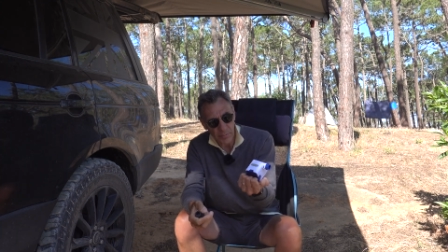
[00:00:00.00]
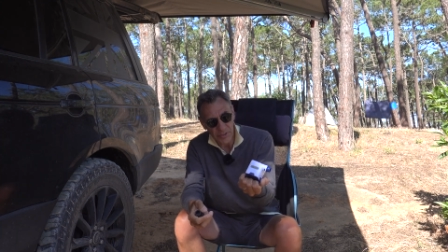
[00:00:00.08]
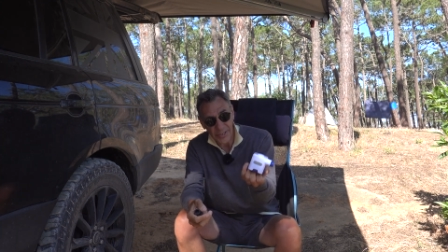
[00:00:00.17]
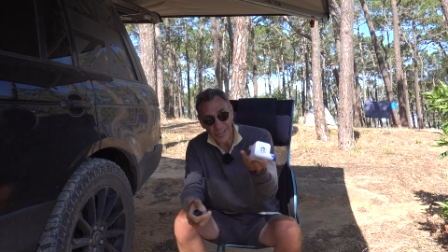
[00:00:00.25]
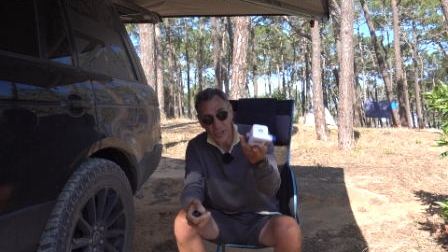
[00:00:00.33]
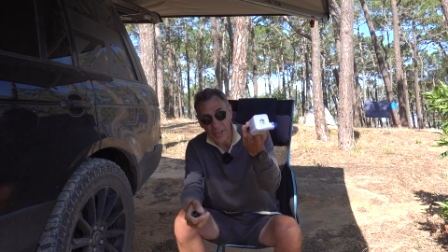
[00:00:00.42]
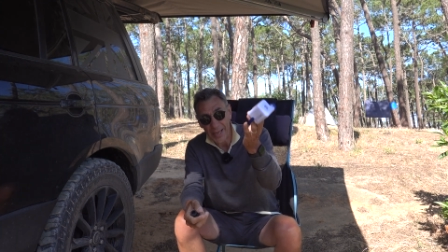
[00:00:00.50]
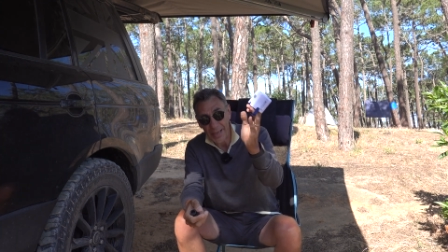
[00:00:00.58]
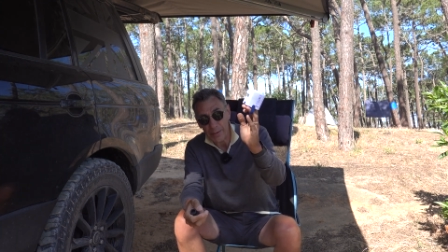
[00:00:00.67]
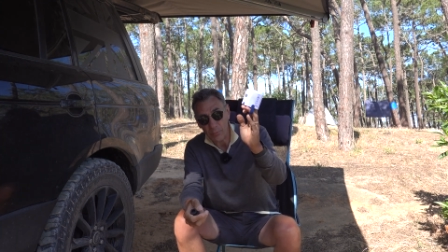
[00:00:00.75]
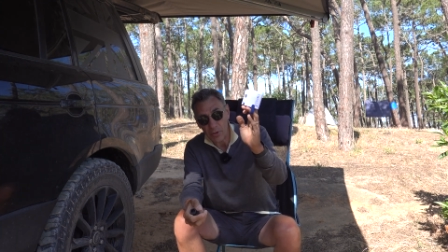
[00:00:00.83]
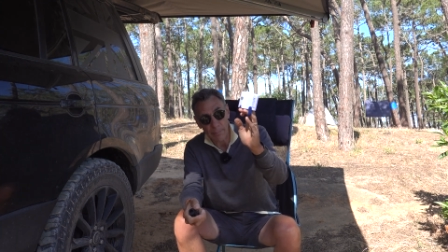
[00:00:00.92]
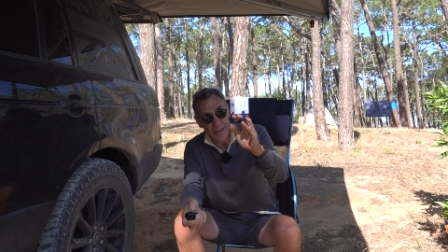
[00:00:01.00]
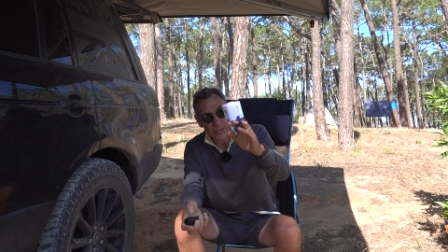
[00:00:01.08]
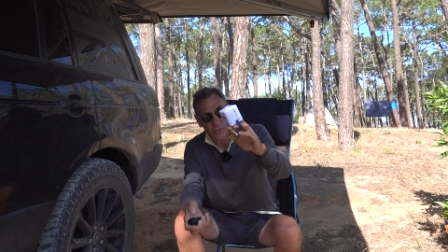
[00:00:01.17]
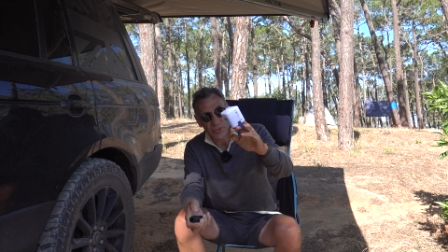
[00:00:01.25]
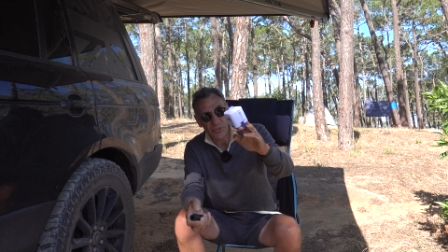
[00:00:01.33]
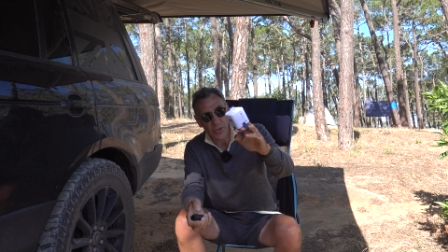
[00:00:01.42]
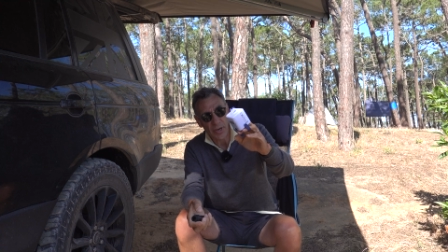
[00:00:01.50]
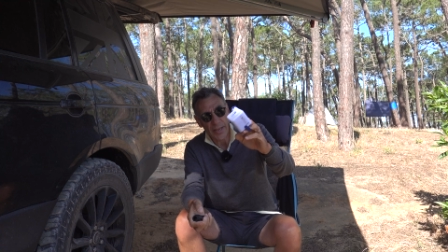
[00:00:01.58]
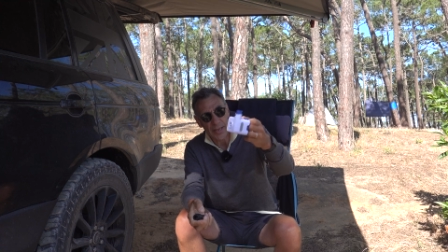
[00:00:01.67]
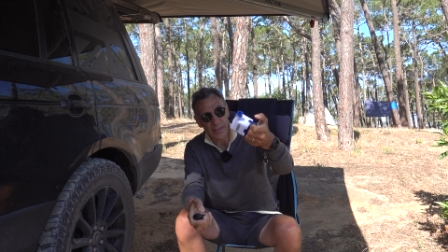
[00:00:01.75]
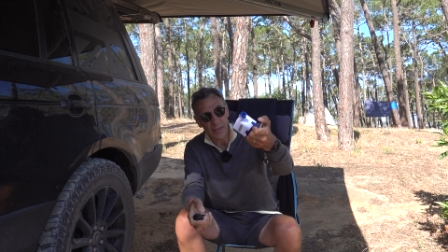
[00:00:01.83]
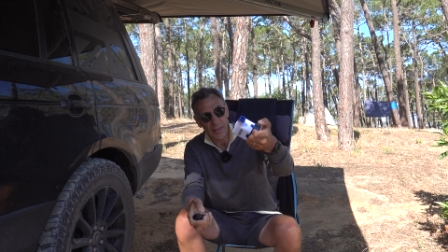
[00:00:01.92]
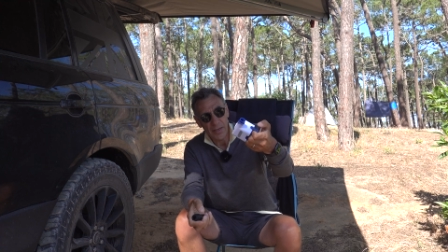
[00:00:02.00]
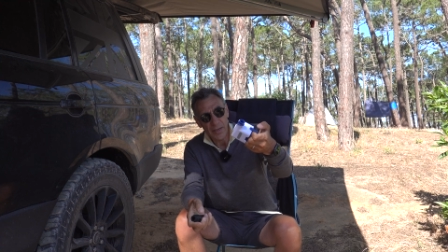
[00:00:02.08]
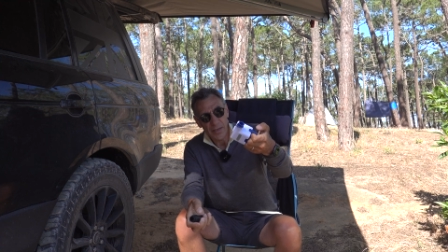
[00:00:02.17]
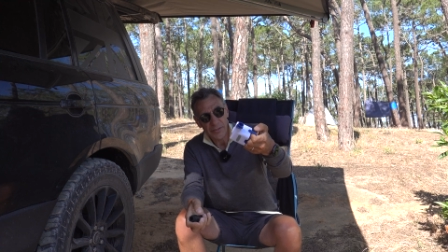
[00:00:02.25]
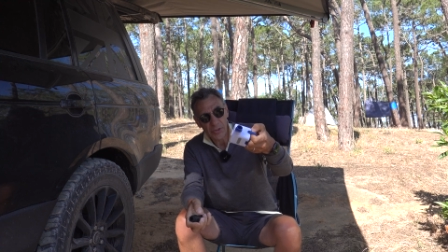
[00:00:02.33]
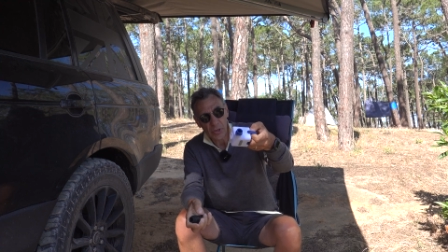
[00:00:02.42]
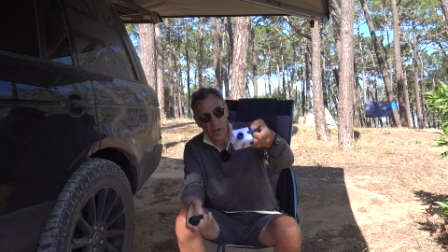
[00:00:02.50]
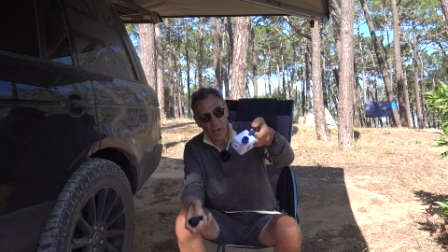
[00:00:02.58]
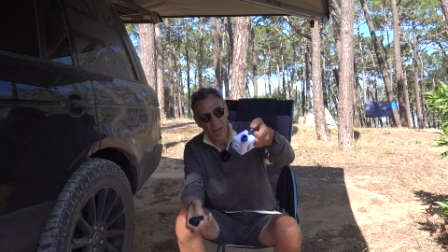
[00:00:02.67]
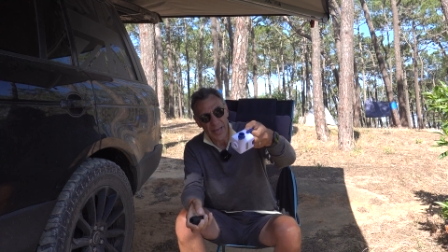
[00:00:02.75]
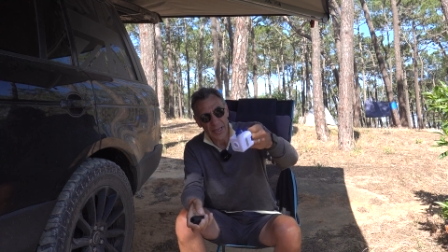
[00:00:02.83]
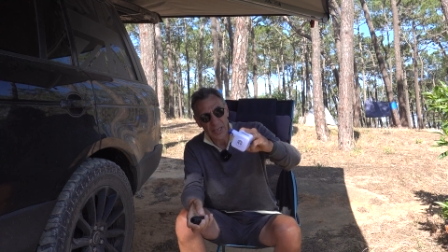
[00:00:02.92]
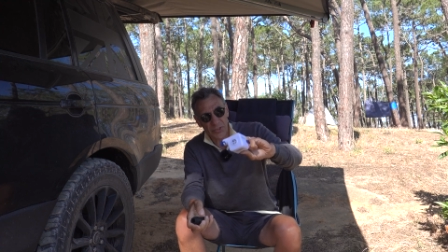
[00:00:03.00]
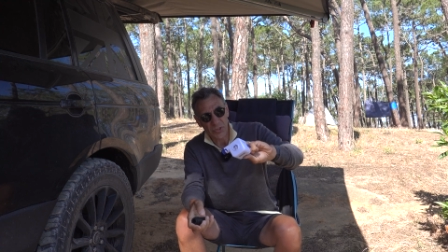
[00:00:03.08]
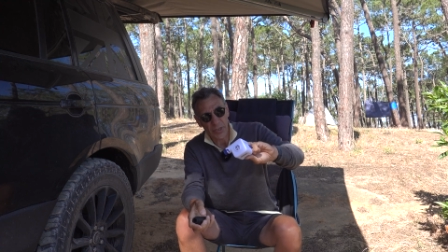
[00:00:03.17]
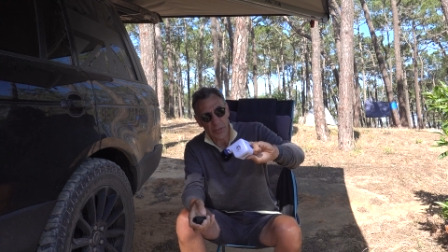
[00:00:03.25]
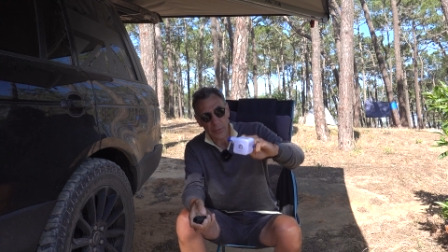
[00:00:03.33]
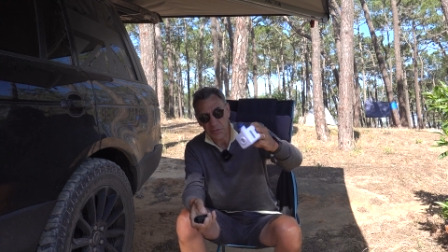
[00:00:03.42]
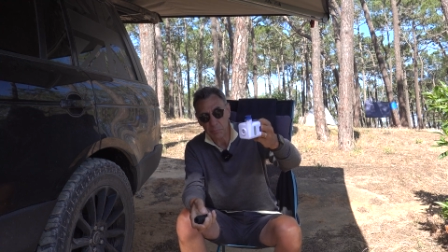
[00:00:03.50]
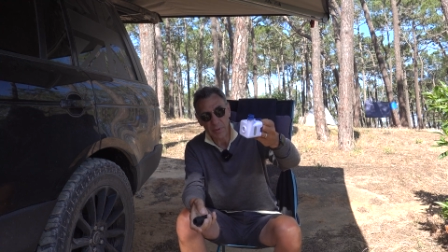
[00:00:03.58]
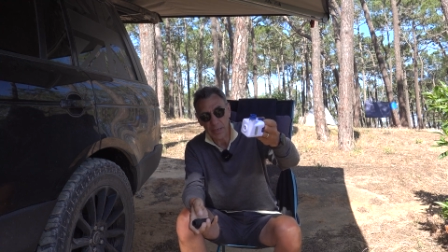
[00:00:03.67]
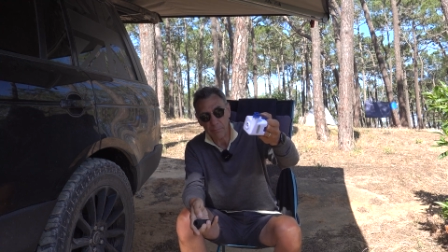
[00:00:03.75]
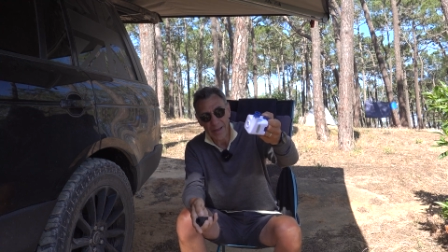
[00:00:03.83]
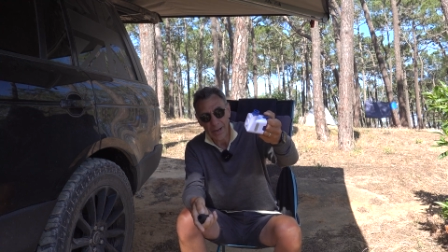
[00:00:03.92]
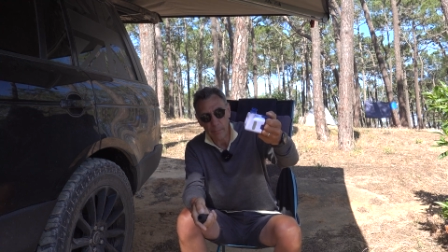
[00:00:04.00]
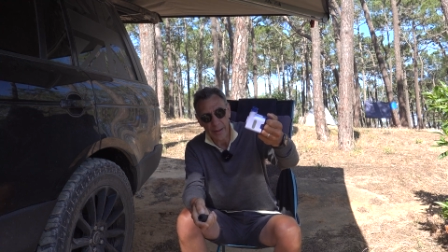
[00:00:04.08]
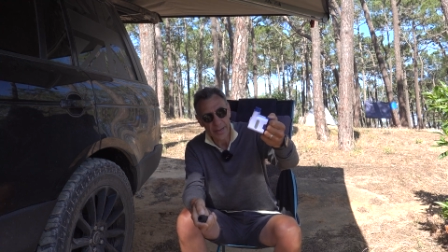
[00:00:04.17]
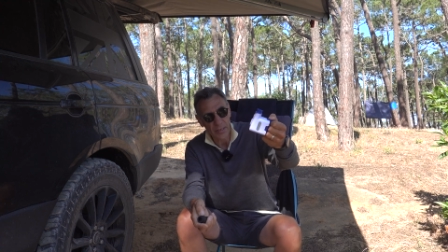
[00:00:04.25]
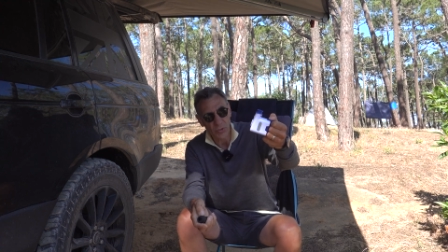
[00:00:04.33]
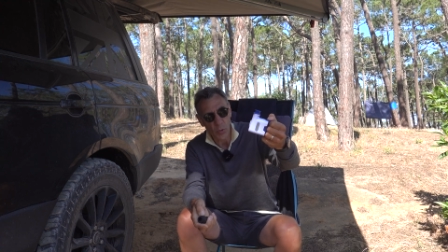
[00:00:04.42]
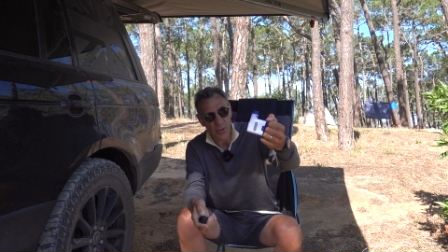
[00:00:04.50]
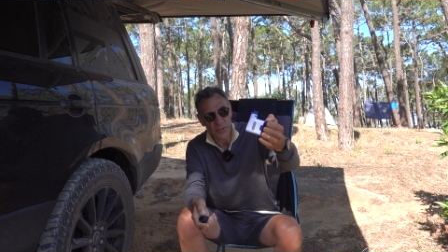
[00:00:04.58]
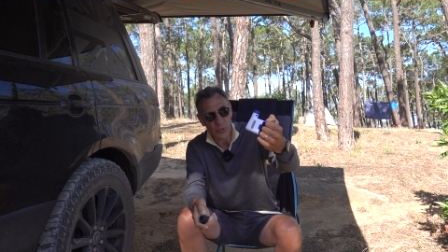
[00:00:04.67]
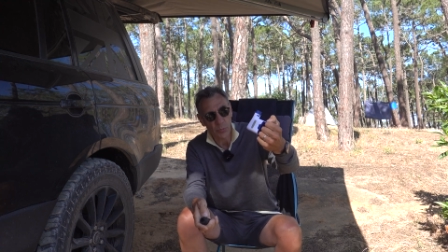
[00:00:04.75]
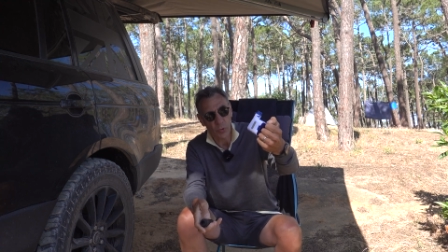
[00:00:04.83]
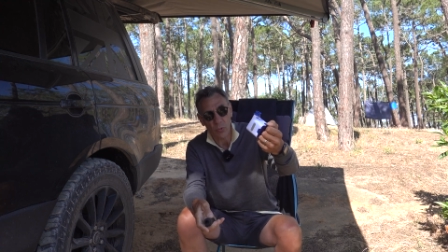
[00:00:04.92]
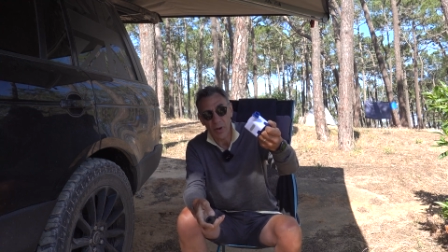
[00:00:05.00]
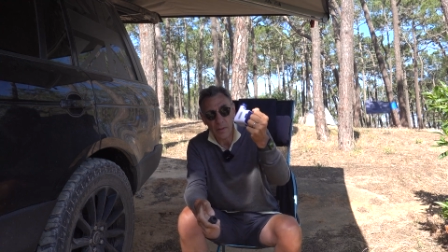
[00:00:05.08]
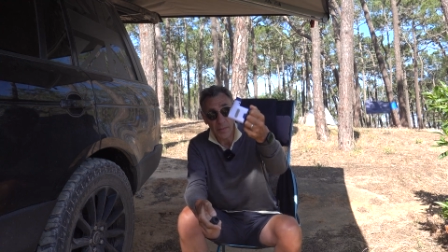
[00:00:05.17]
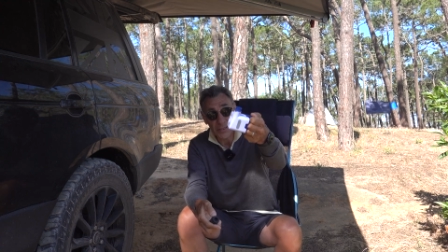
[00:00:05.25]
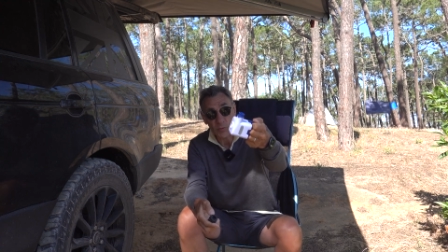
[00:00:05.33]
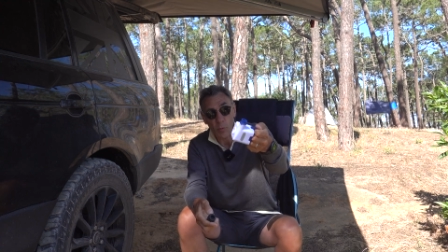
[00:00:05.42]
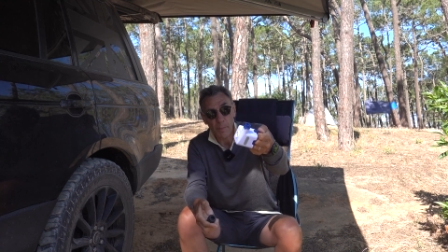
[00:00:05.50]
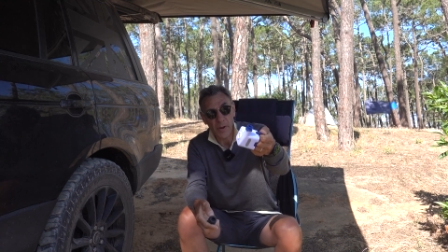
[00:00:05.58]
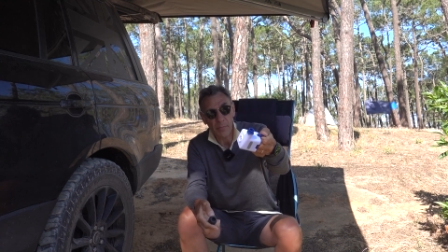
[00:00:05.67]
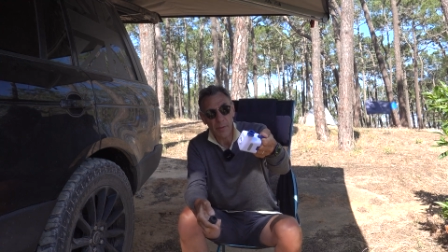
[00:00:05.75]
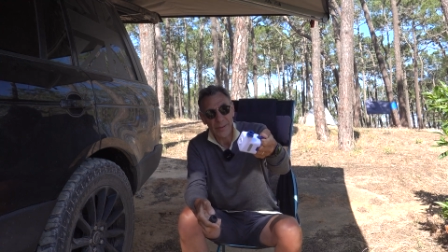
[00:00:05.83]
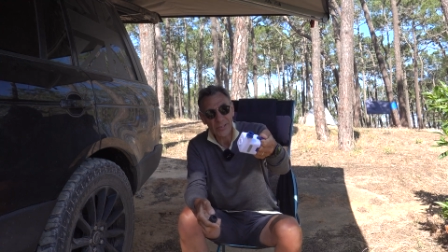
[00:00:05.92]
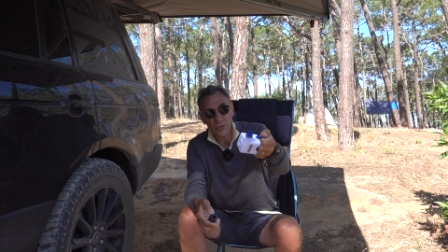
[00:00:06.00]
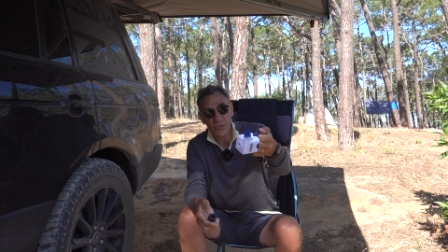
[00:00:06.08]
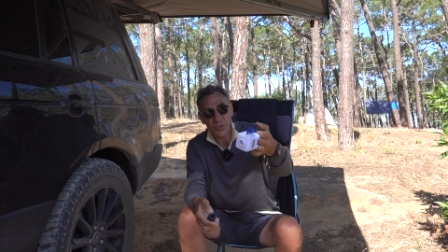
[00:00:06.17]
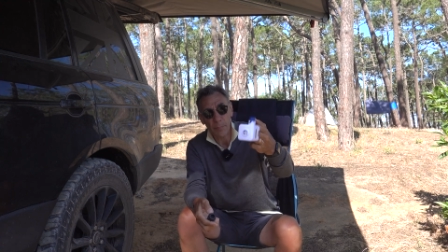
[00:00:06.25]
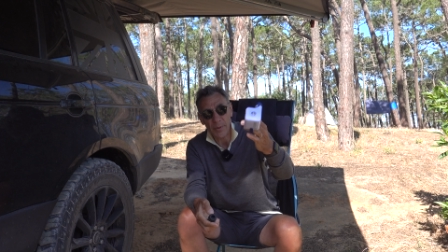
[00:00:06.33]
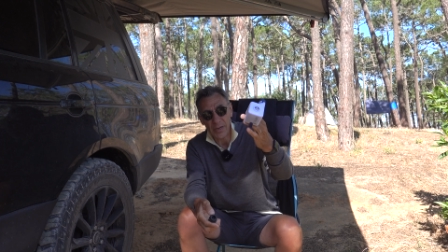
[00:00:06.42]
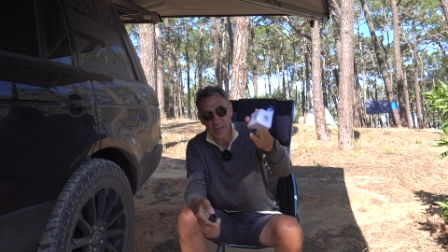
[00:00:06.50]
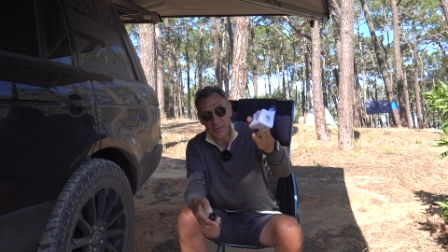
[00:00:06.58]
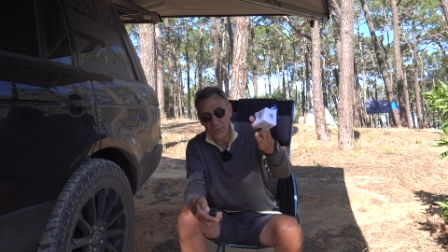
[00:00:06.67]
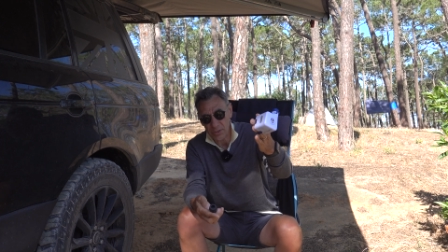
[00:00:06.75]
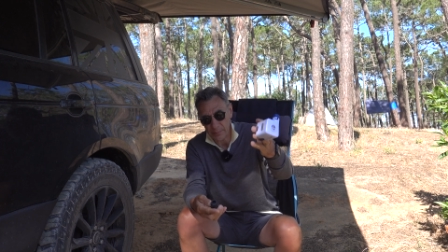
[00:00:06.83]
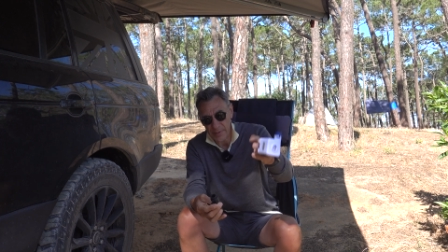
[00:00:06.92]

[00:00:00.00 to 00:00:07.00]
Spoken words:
This actually came with the mattress that I had. It's got a light, it's a USB power bank, it's quite small. This will pump the mattress up in less than a